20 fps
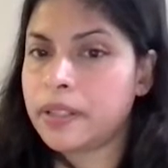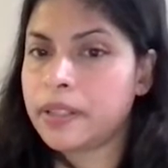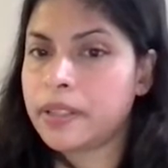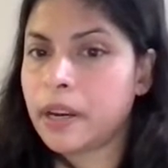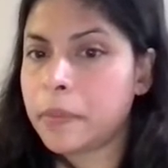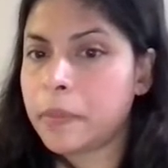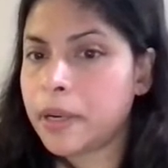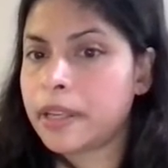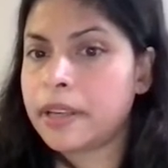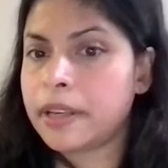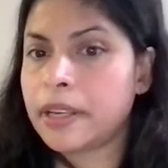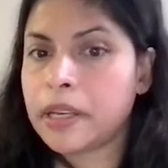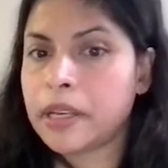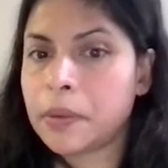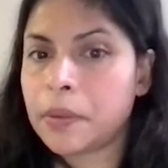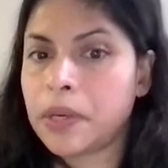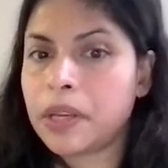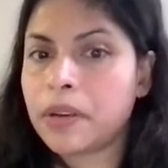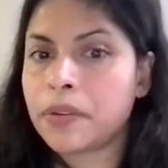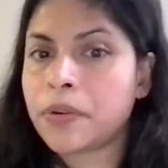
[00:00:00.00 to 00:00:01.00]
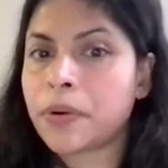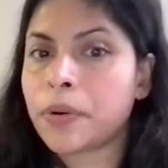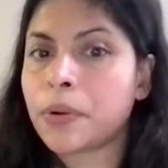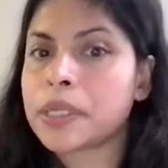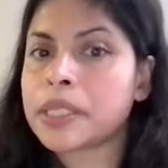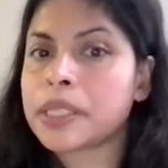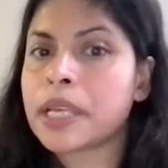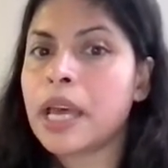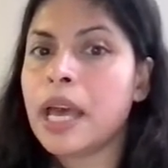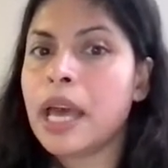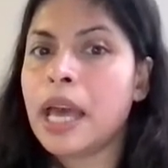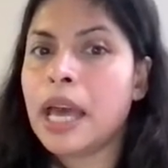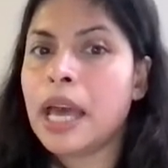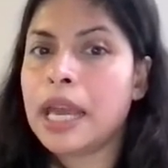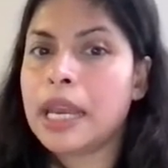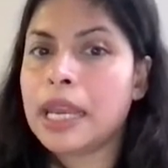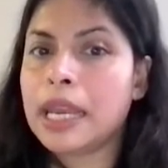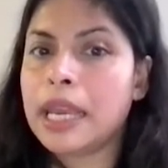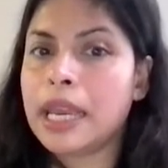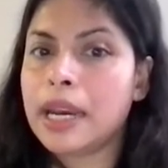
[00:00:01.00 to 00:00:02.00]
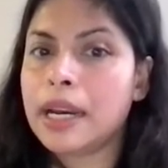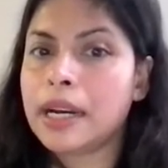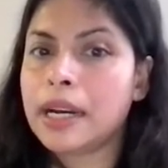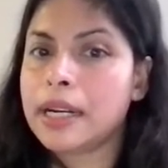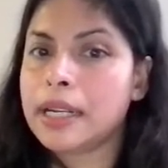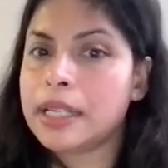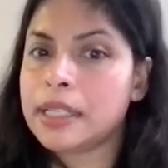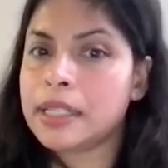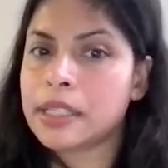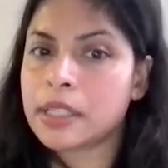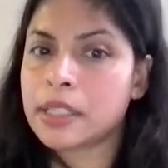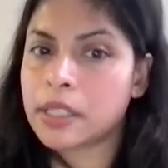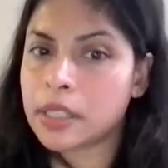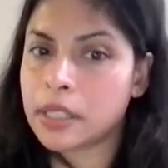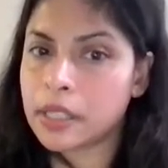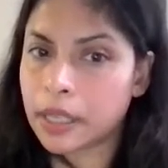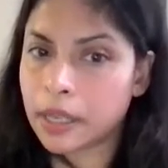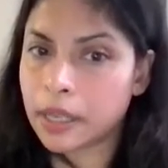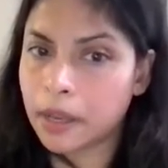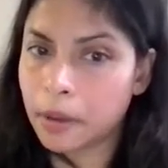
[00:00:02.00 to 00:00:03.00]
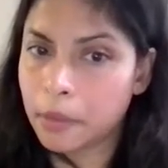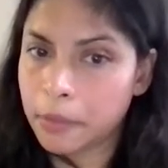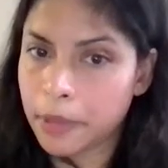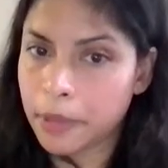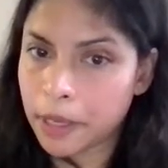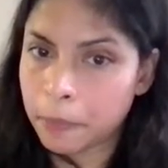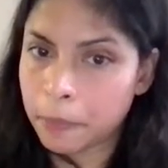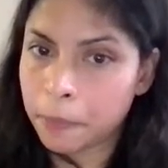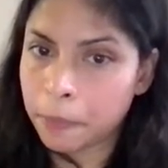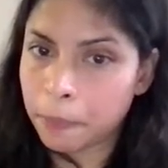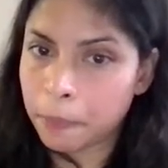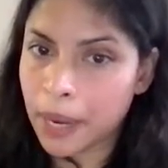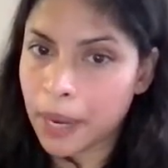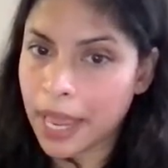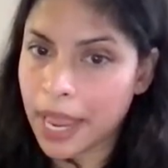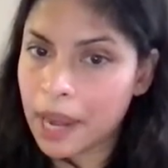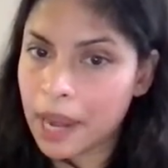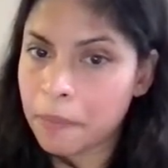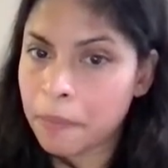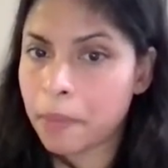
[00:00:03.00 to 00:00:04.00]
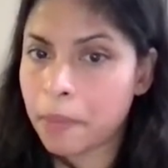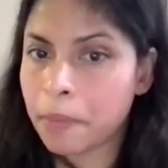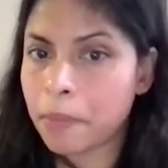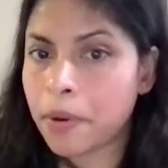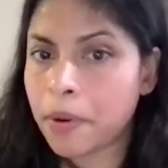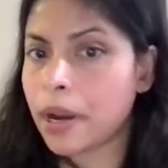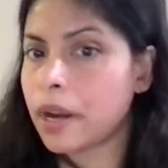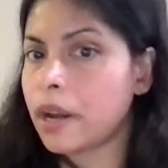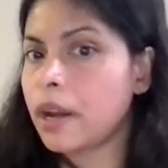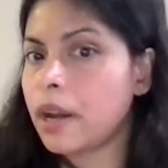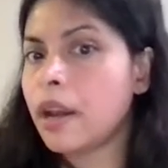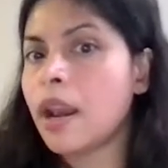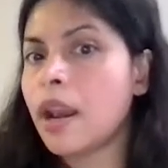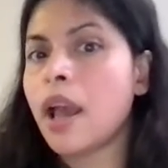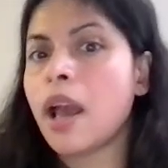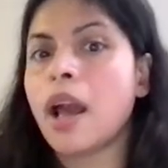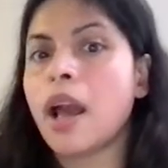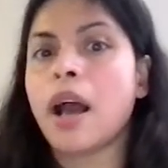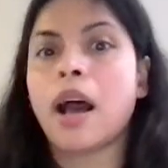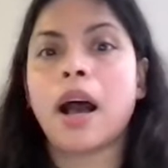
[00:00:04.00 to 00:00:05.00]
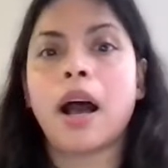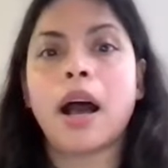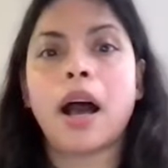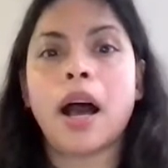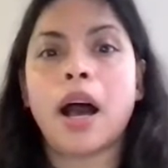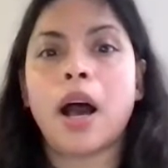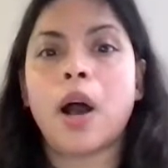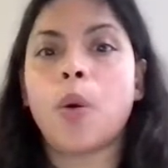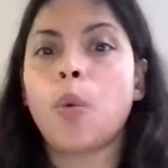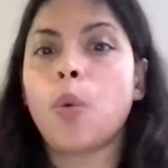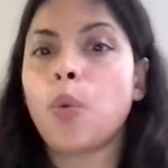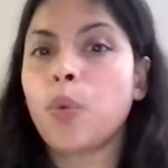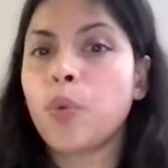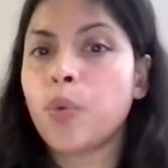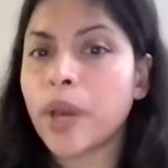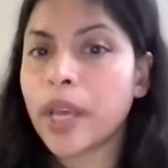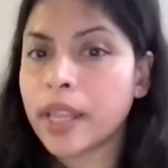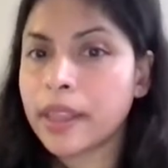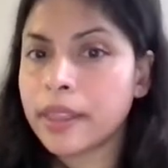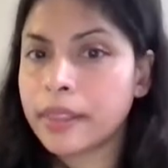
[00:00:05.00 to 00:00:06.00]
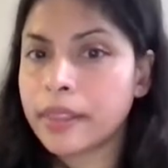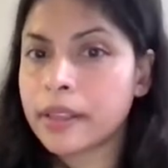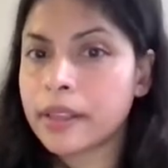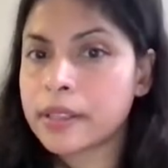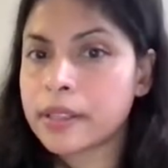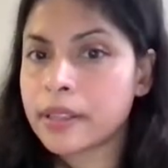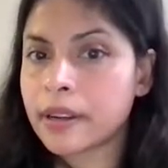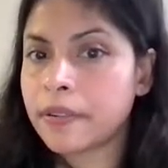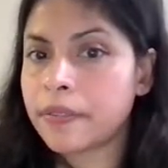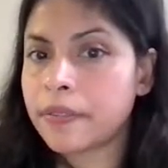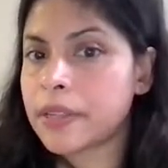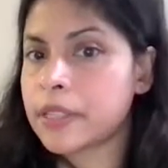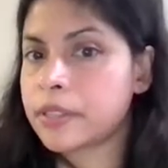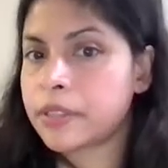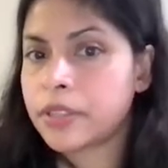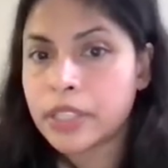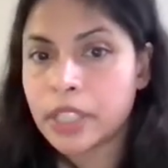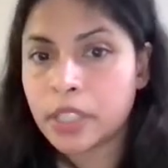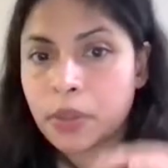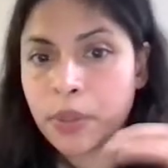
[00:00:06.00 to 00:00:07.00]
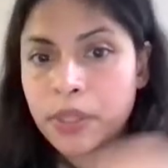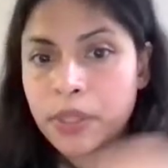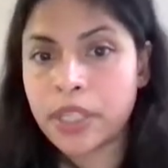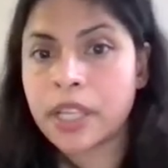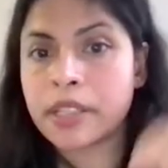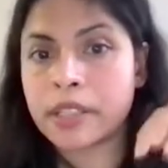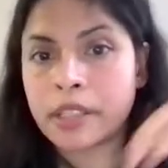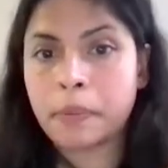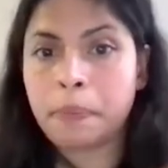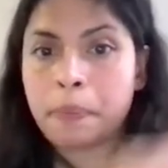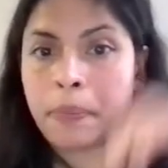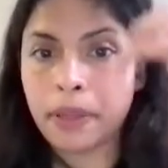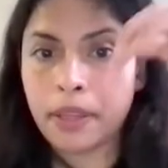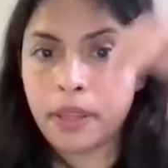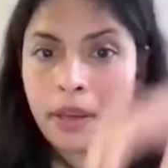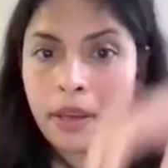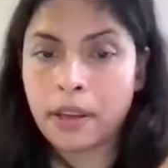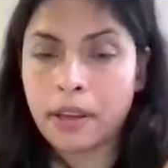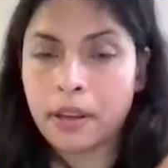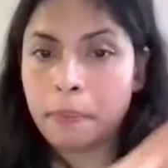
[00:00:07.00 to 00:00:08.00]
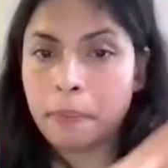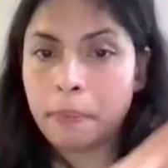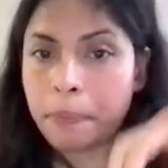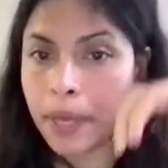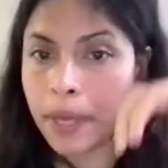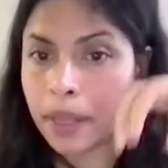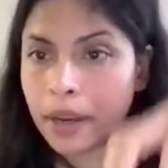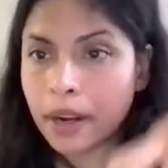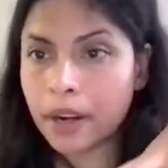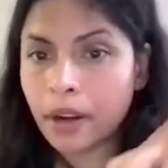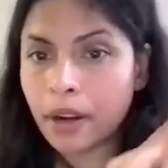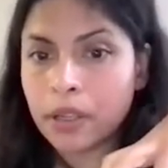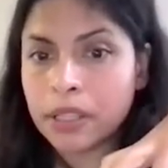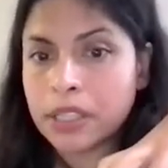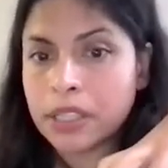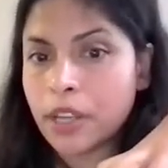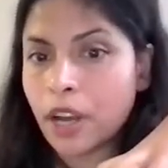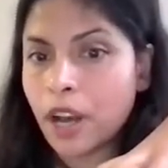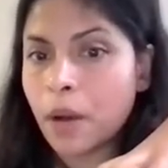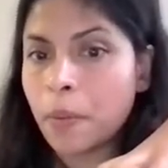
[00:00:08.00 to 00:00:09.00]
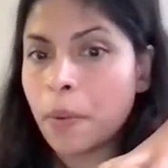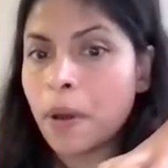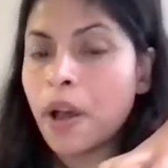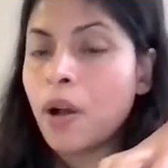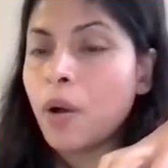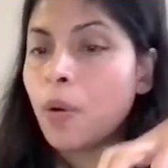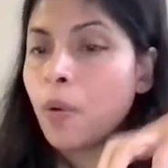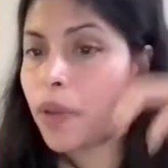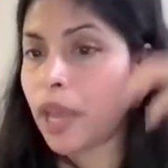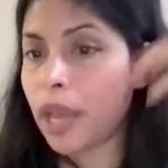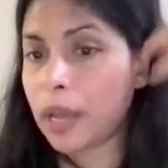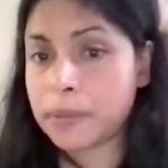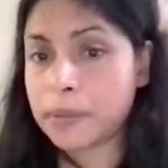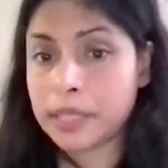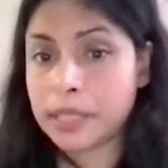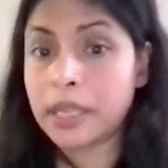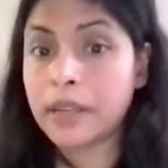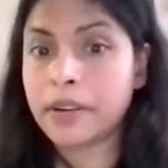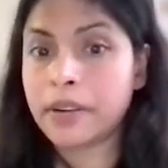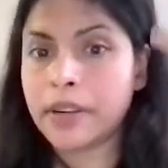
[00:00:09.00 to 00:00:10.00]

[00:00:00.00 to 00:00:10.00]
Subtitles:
the thermal conductivity, of course, and here is the plain membrane with the surface structures, with just the pillar on top, we have seen